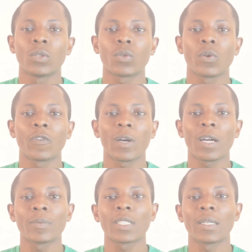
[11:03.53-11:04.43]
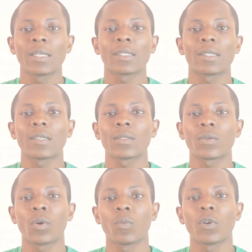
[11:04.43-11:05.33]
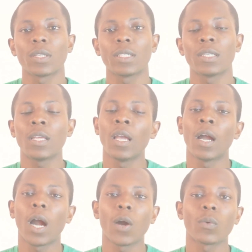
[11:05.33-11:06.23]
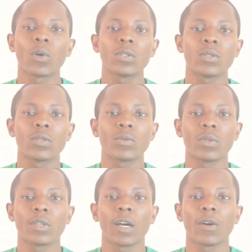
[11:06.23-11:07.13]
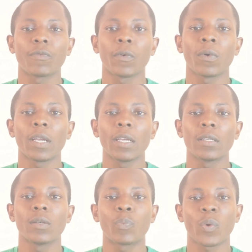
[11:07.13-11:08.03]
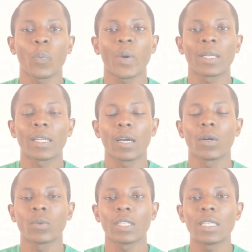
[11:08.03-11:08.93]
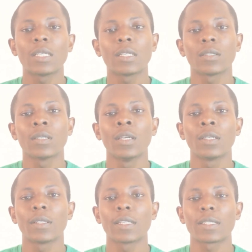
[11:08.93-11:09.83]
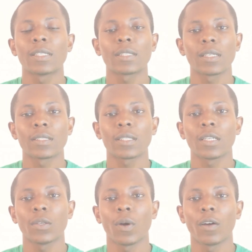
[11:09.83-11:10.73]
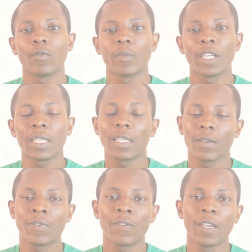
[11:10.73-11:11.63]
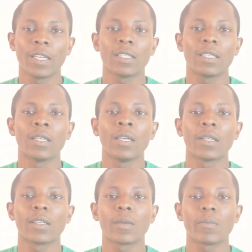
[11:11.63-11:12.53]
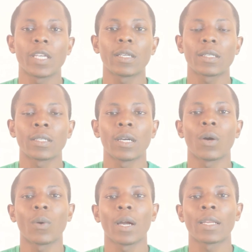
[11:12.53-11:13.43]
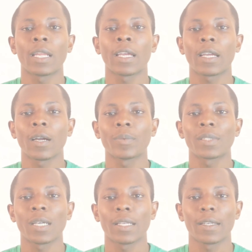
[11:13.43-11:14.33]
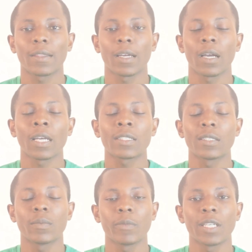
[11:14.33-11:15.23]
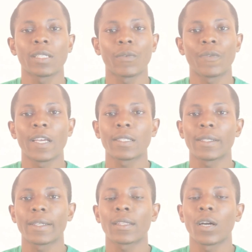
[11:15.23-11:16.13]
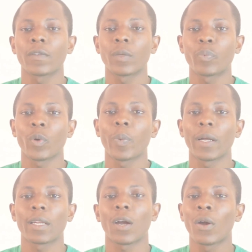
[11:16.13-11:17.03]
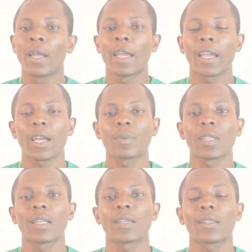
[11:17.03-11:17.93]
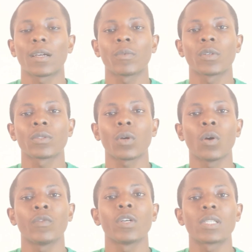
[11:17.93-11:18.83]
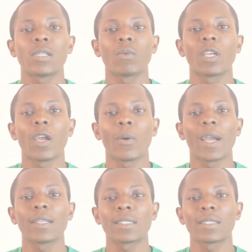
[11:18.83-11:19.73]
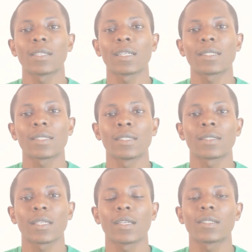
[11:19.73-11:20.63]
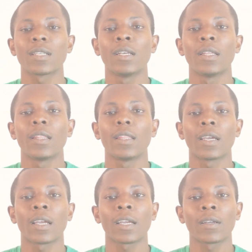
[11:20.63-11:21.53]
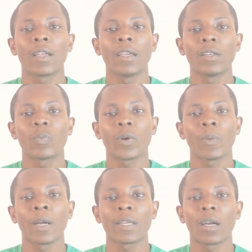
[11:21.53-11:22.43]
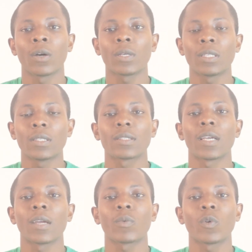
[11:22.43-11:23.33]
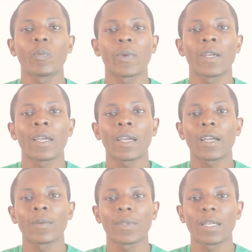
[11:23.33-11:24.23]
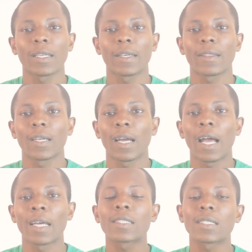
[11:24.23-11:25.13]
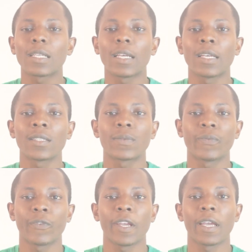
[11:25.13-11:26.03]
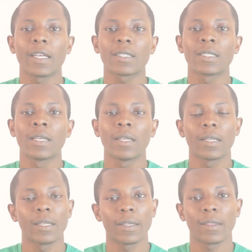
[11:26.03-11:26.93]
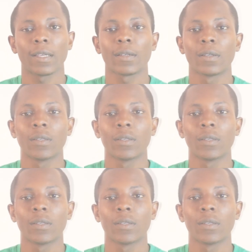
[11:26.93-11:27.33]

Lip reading: So for capital letters, commonly I want you to look out for any proper noun in the sentence that you have made. If any, then make that one a capital letter, as in make the first letter of the proper noun a capital letter, because obviously when you're writing that sentence, any proper noun inside will bear a capital letter as its first letter.